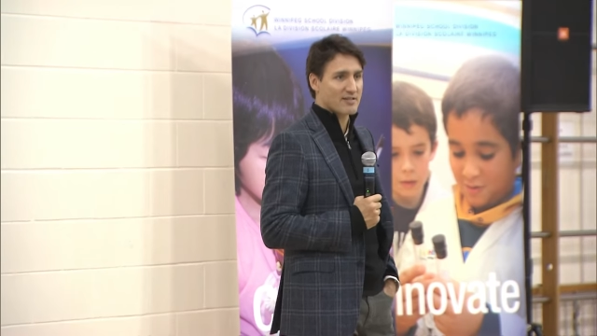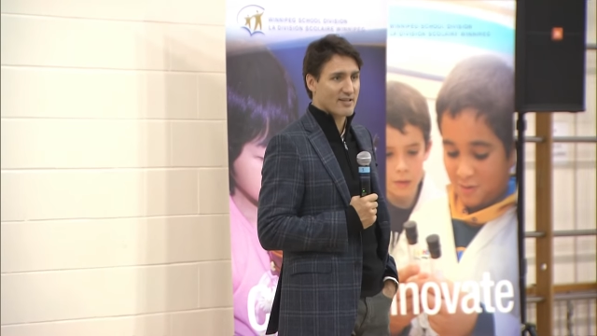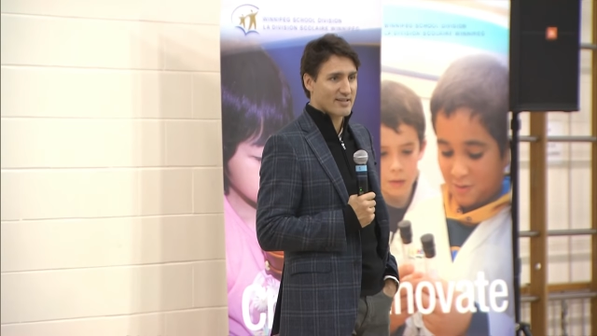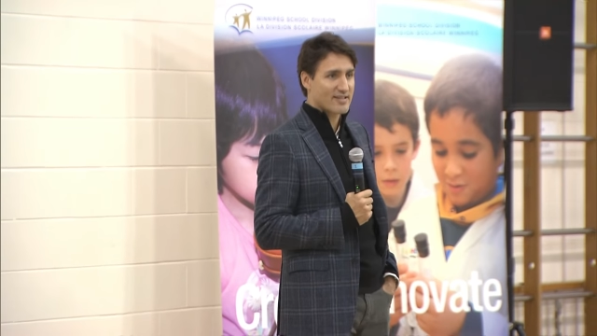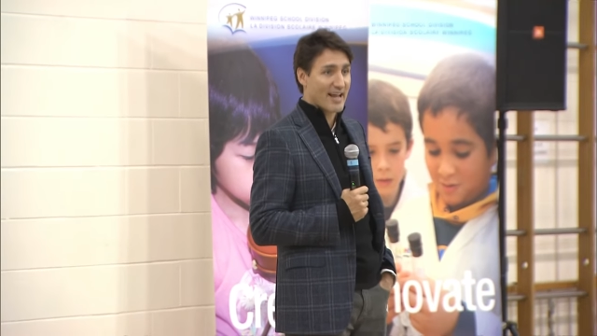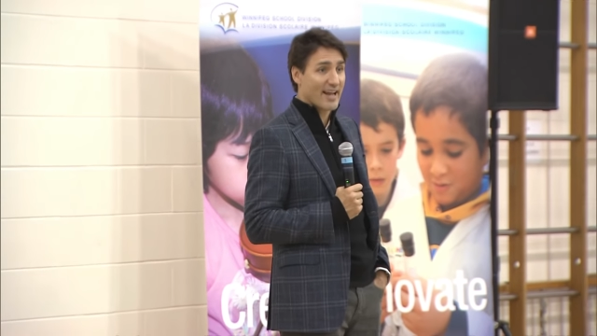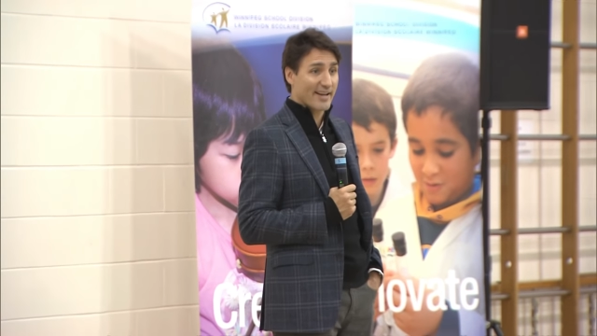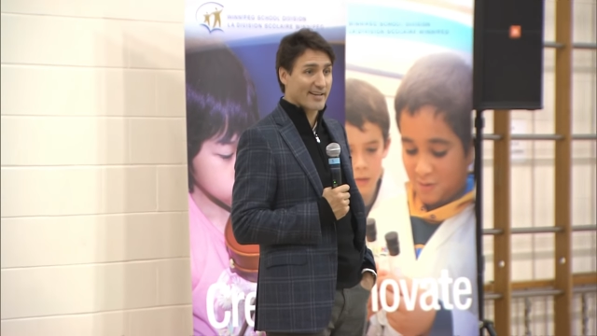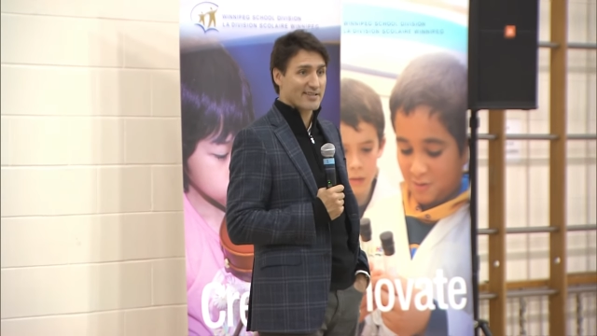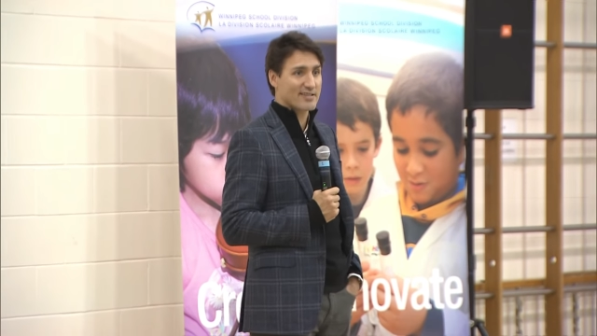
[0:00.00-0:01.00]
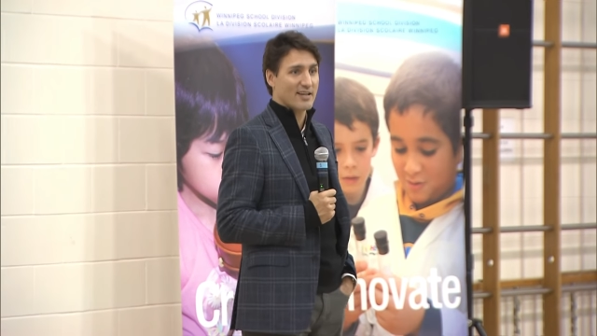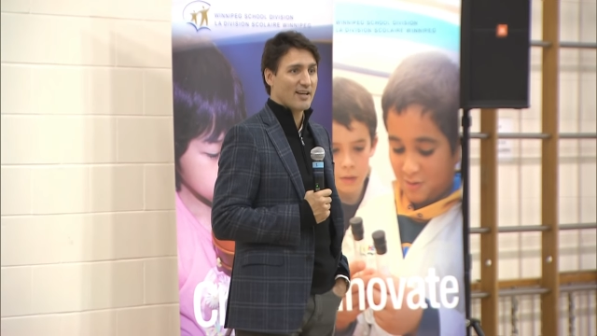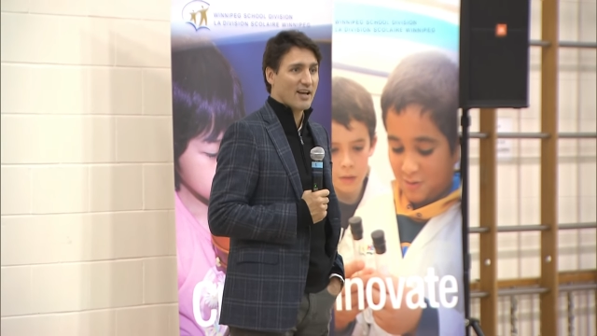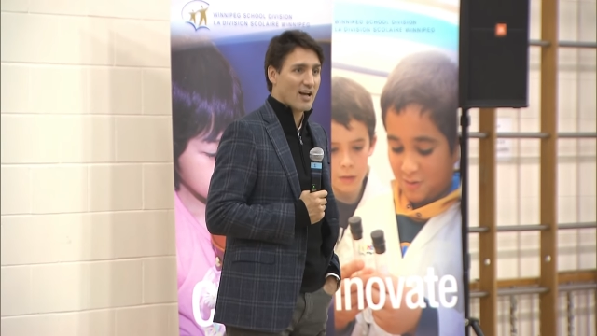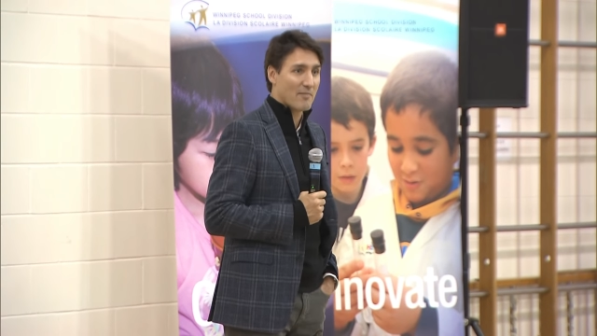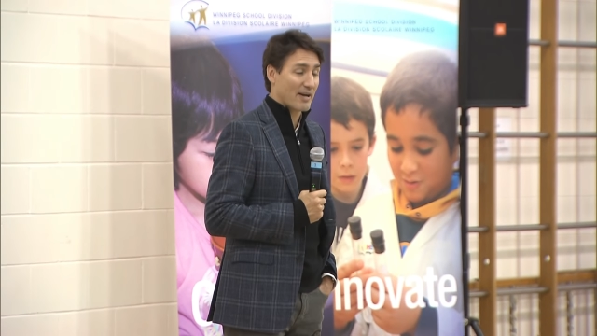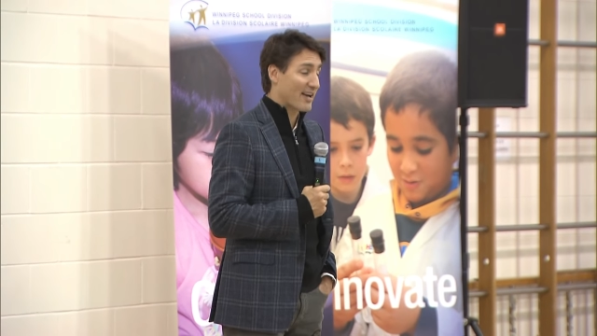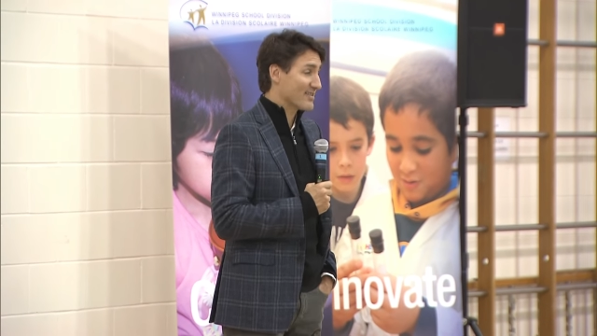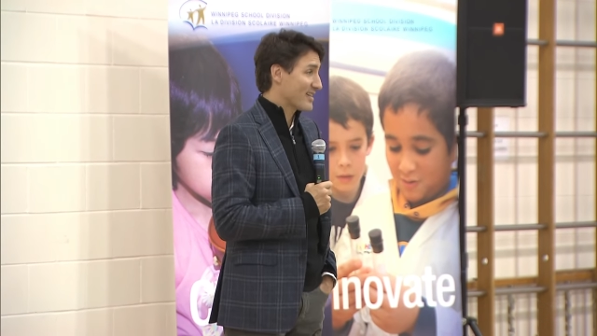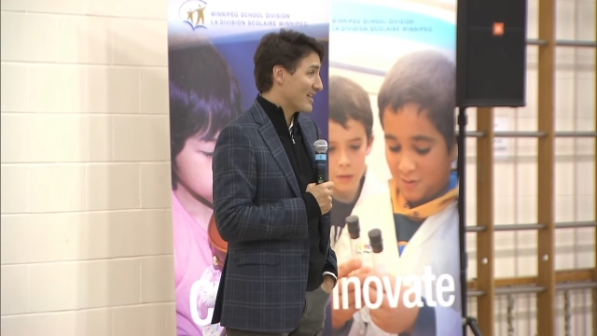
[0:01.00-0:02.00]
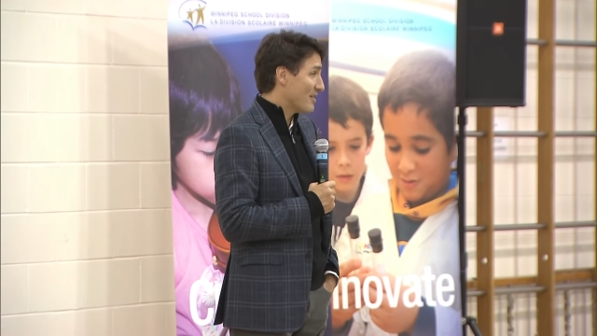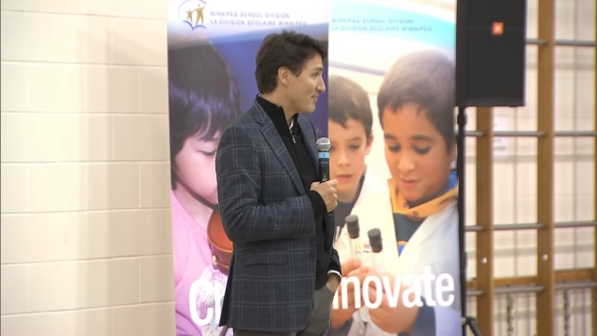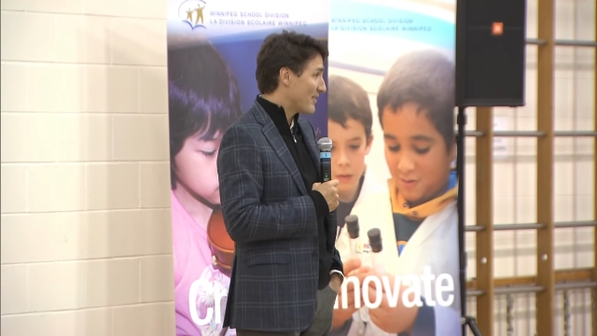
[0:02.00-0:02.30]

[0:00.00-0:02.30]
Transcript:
Speaker 1: us to this day, and it's because of him